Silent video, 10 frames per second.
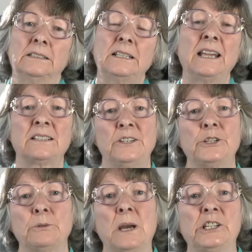The next
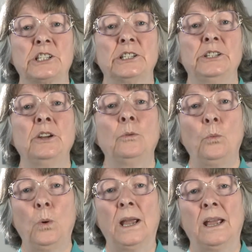situation
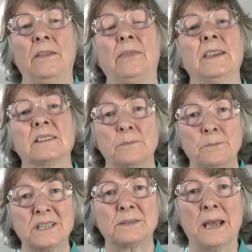where there's a
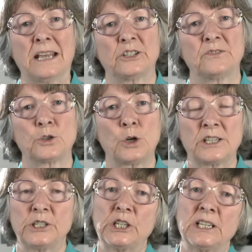mismatch of
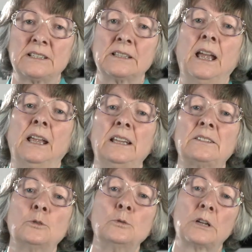strategies is
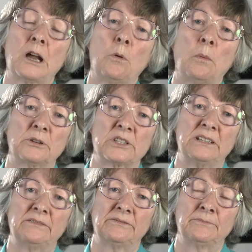called
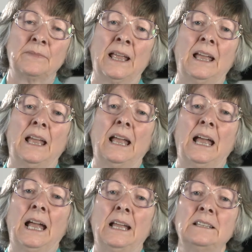cooperative.
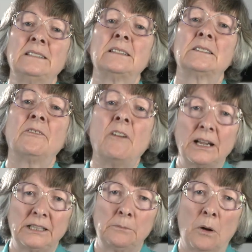And this is the
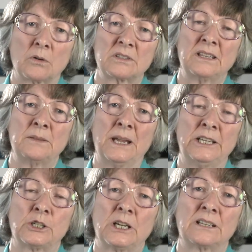final box in the
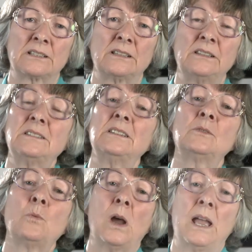matrix. This
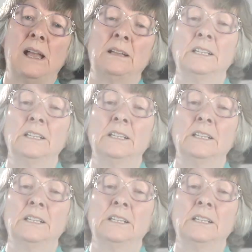is where